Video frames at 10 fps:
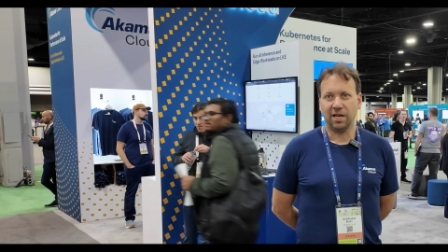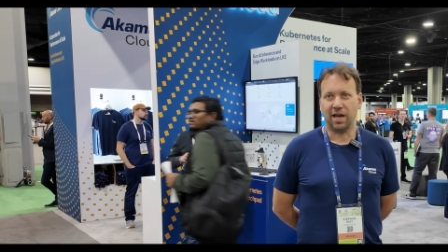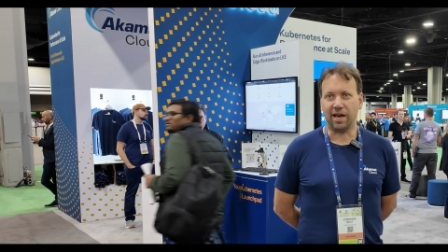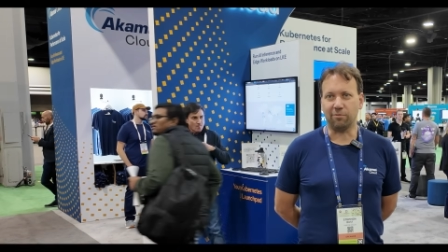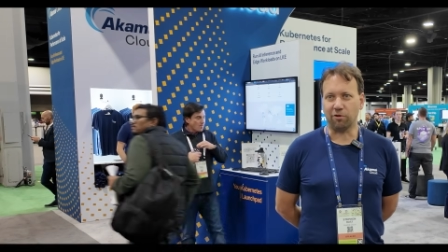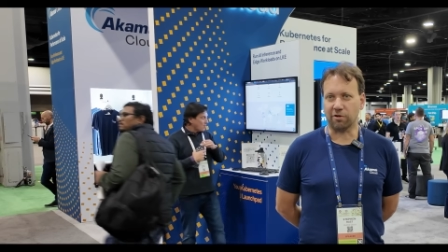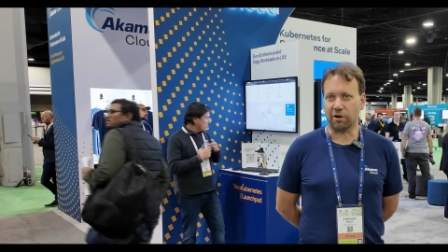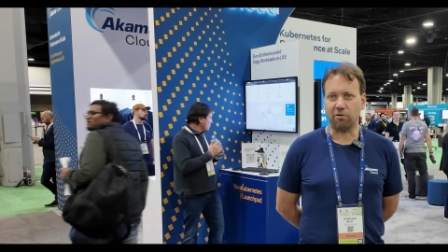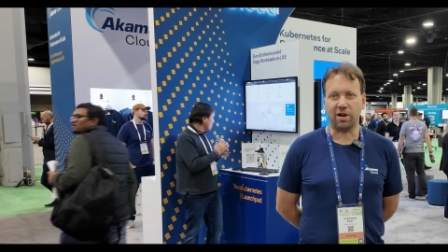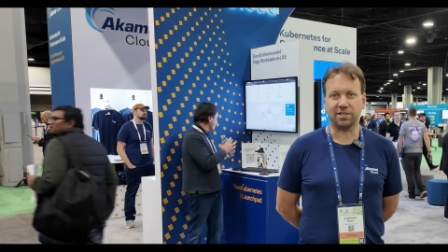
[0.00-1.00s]
and work
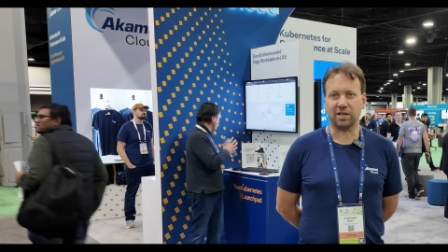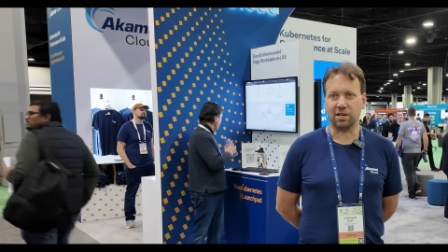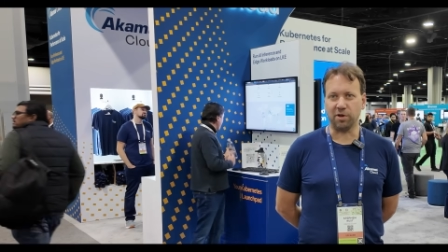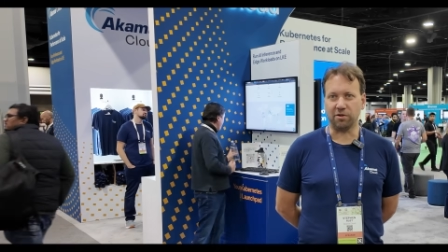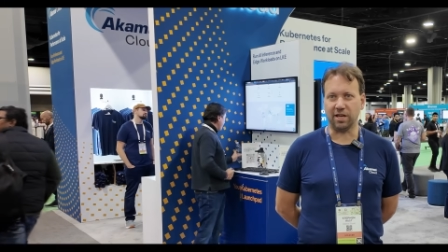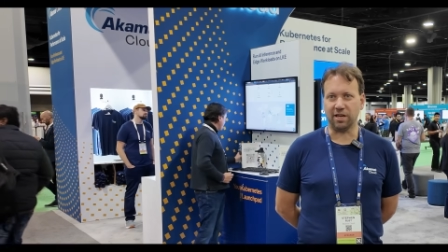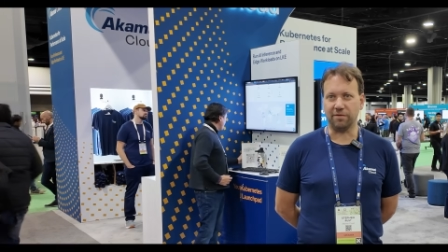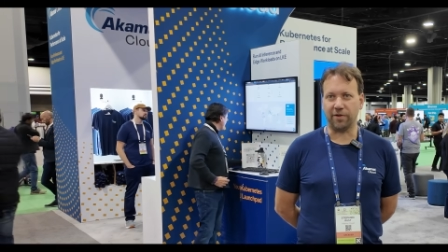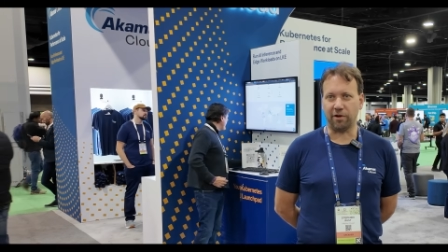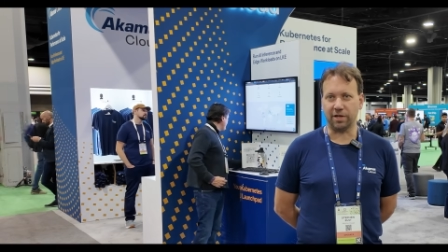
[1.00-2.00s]
across the community in
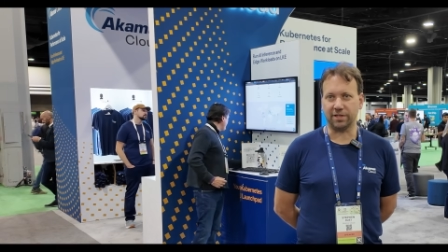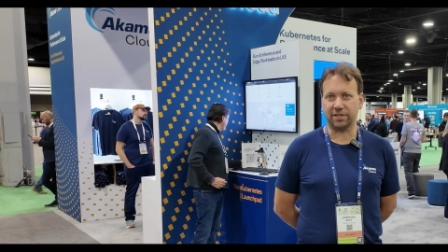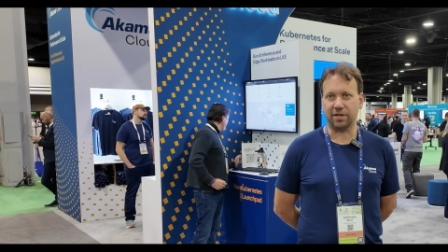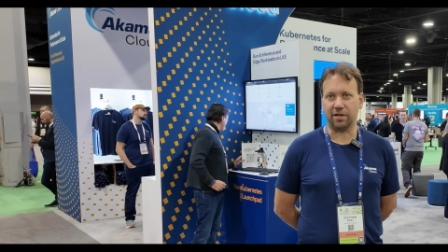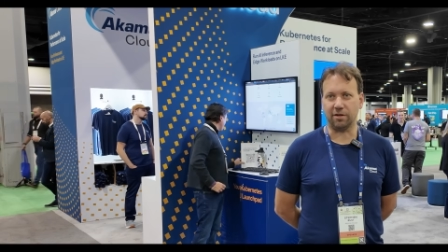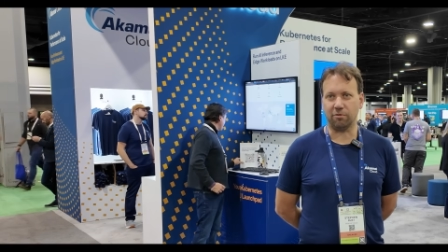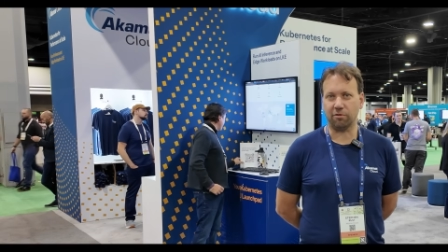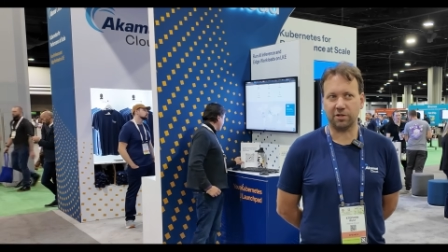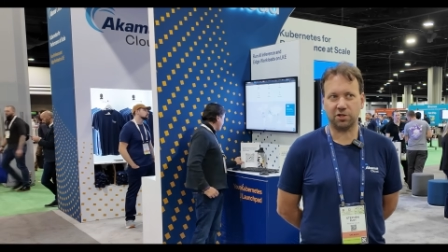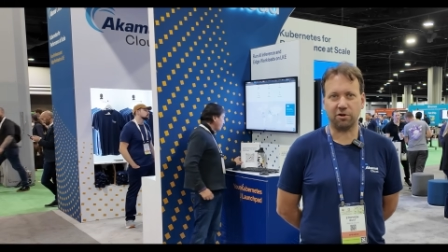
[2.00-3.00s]
various uh,
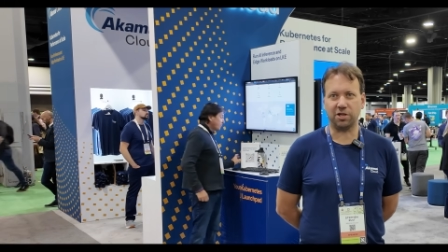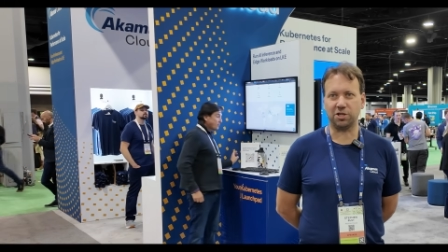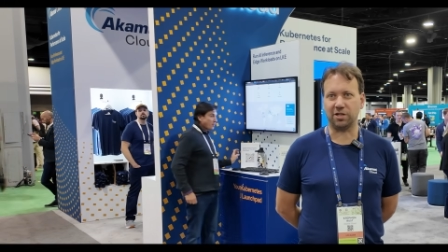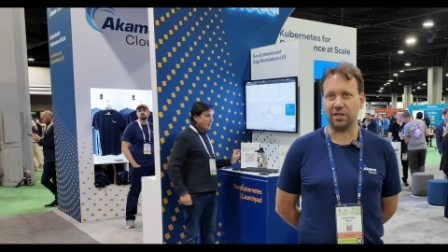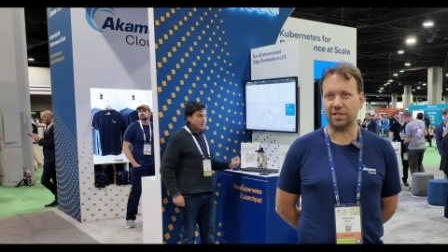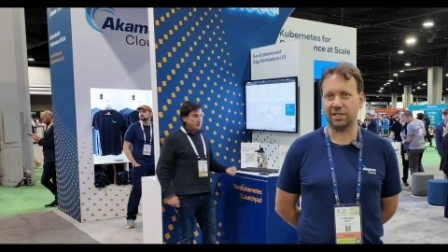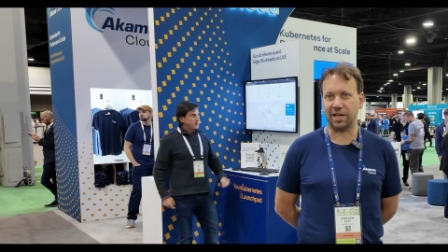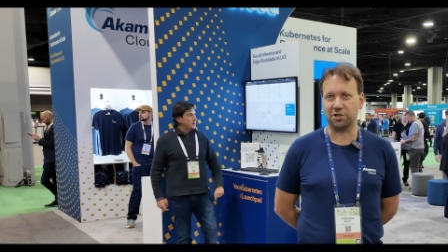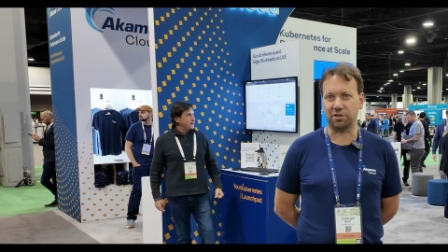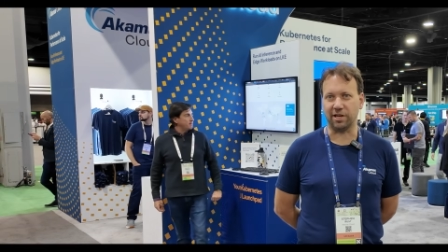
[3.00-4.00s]
orchestration and
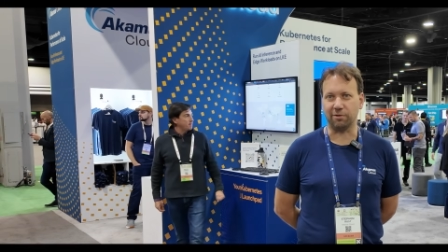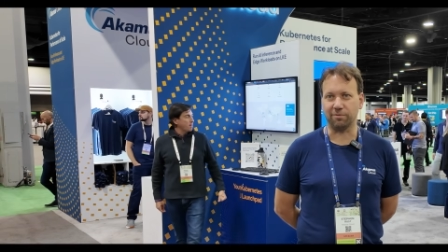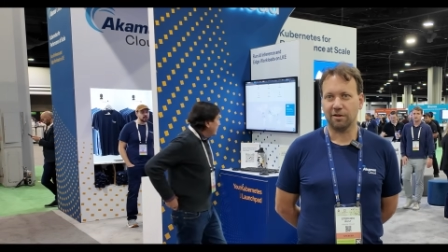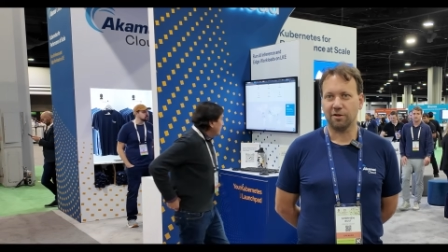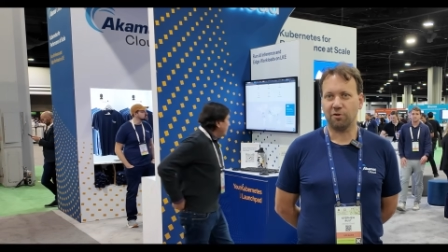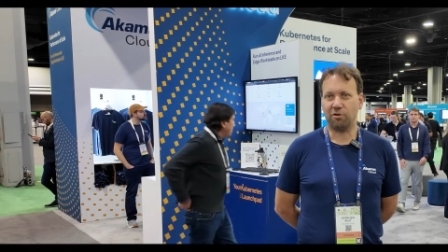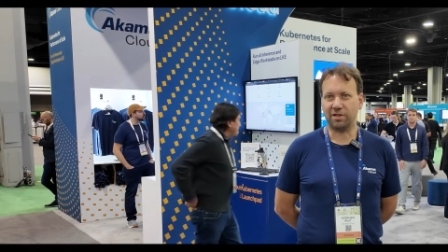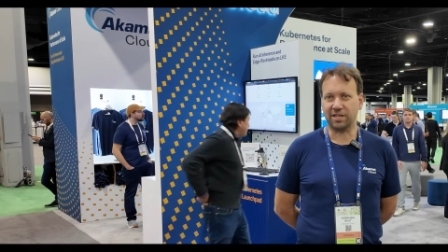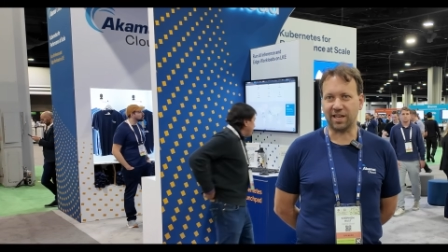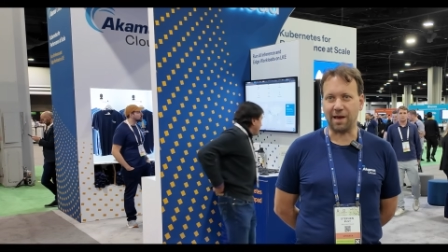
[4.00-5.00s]
scheduling across
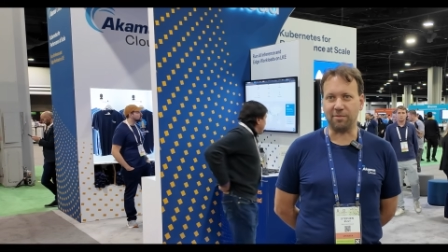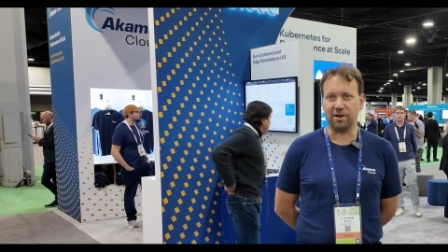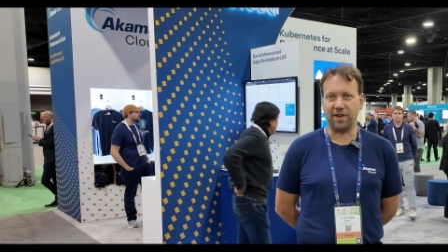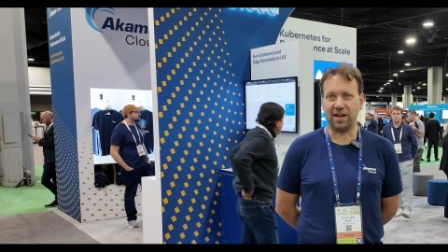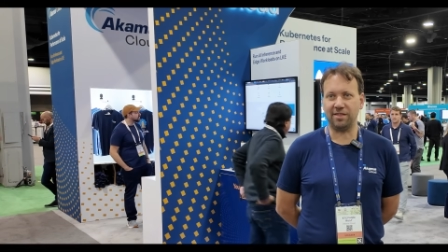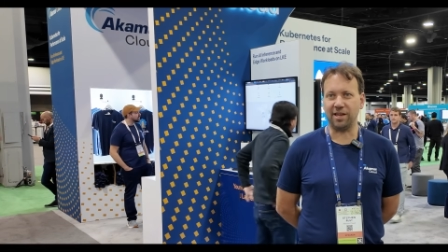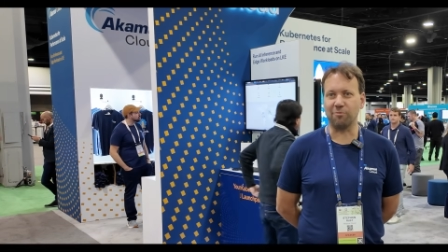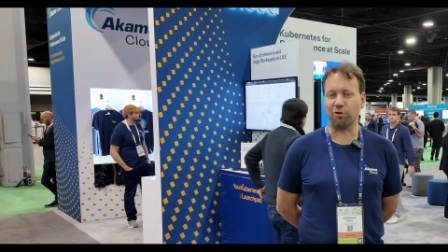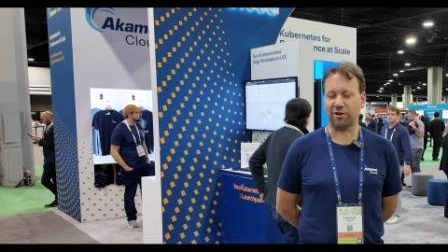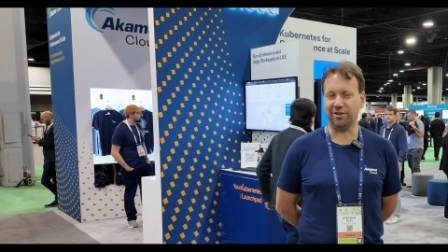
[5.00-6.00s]
the gamut of anything
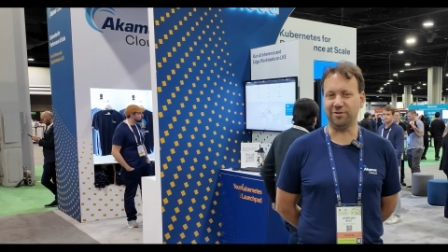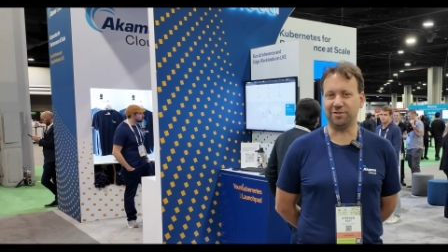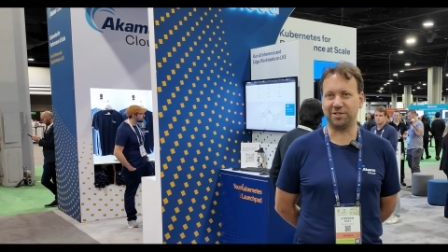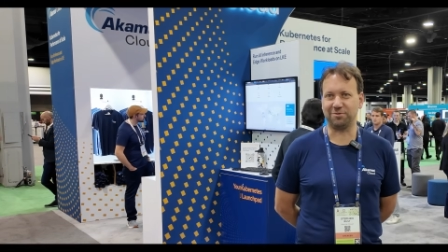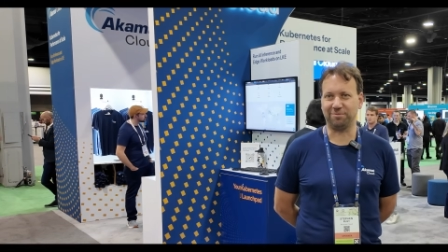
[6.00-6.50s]
workloads.